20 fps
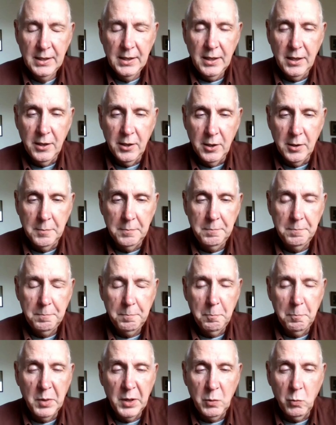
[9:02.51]
on.
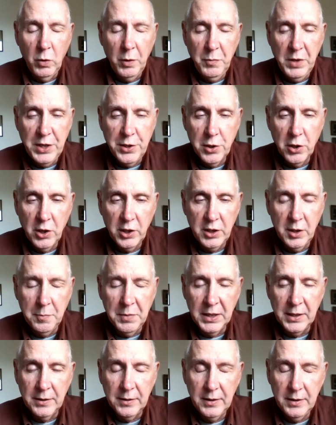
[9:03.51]
But when we talk
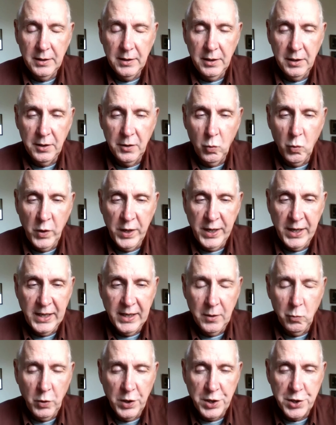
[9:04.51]
about the way
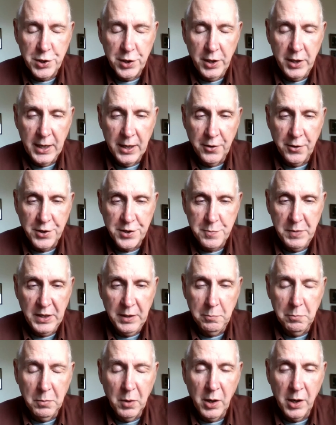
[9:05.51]
in which the noun is
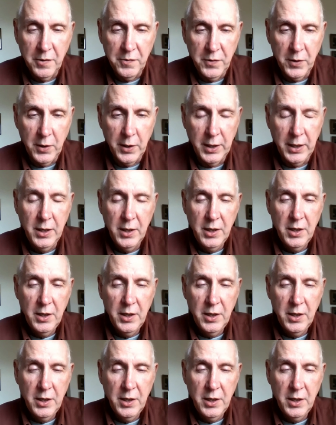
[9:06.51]
being modified,